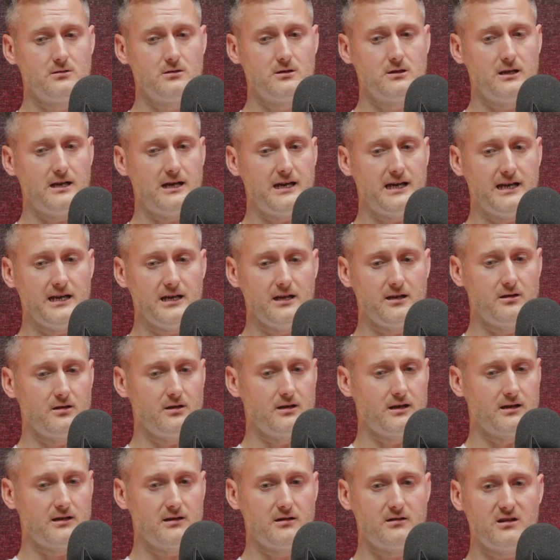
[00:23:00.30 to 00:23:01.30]
I've
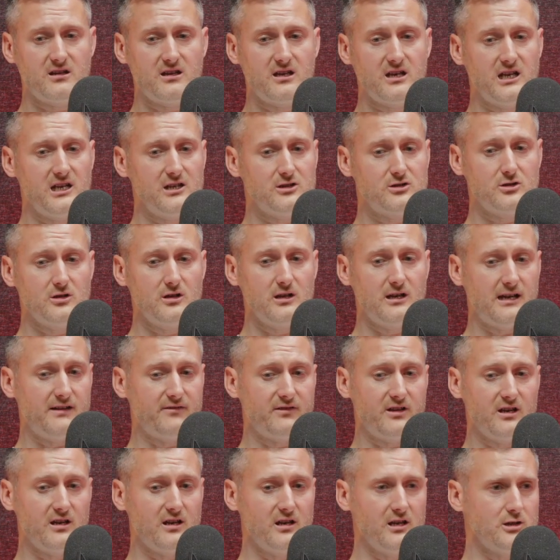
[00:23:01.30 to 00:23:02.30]

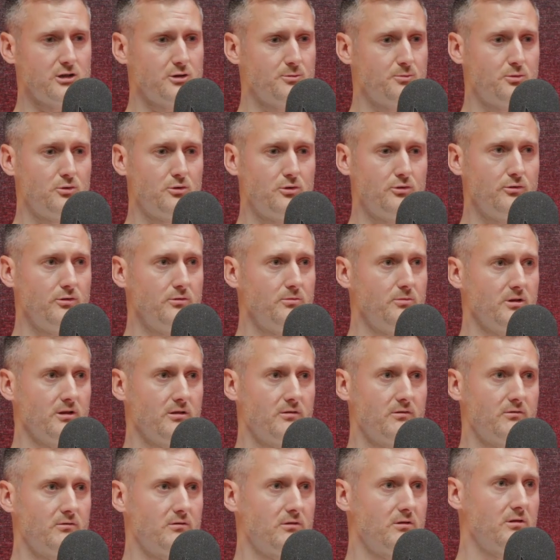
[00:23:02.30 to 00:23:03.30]
got great support around
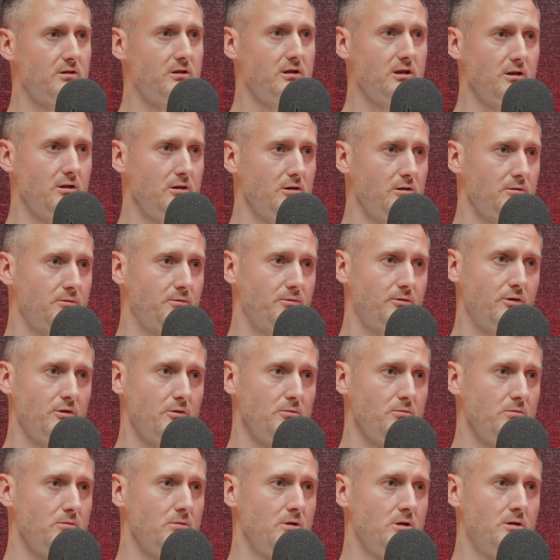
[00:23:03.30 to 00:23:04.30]
me,
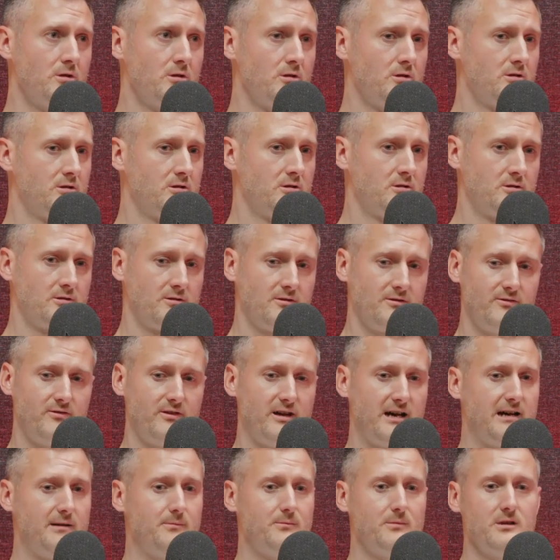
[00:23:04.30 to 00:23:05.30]
from
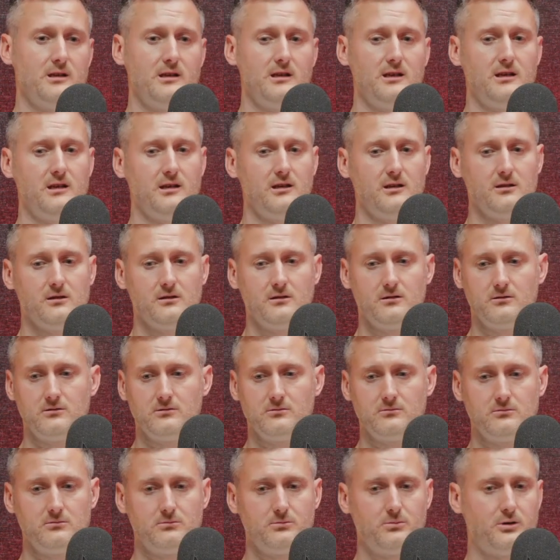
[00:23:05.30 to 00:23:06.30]
family,
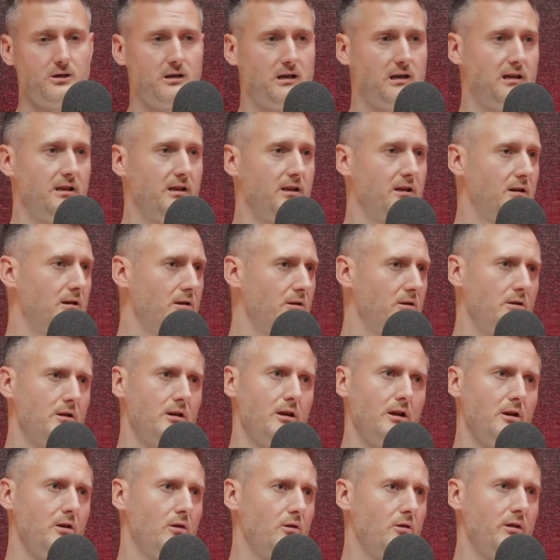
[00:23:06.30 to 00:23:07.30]
partner,
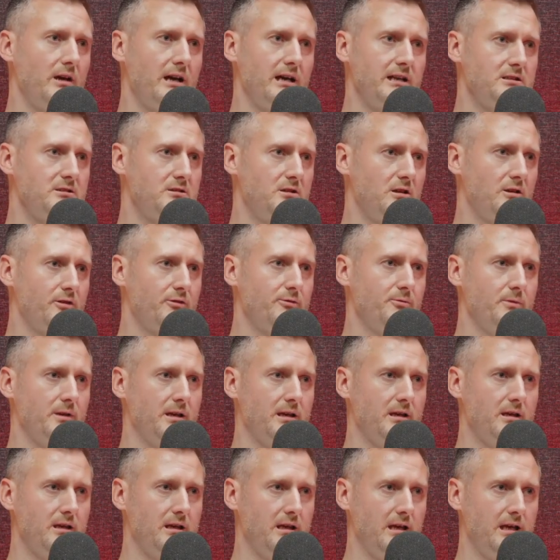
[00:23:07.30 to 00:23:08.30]
and all that stuff,
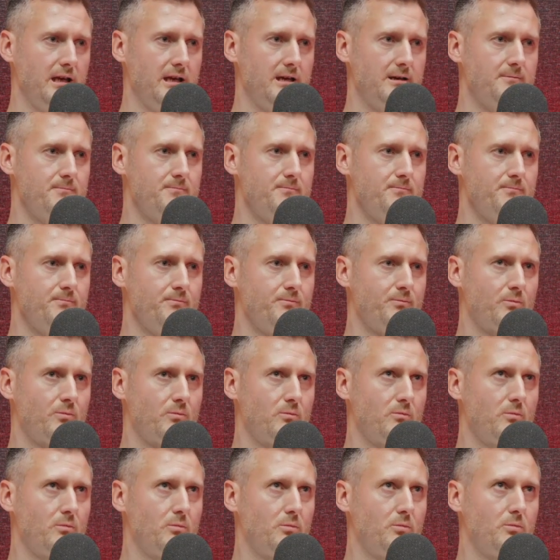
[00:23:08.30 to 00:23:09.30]
mate.
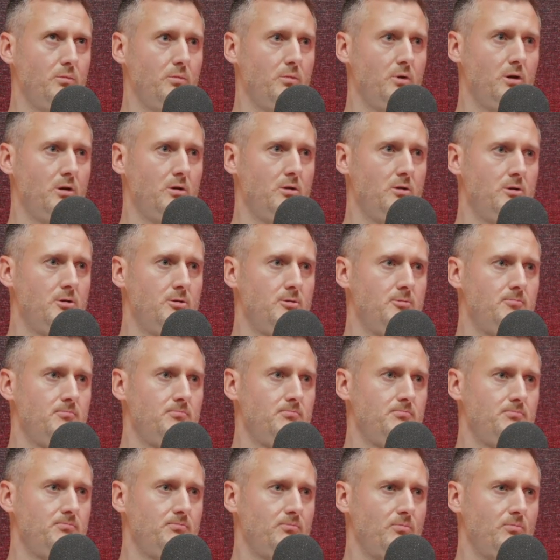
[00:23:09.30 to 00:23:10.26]
They must have been dead proud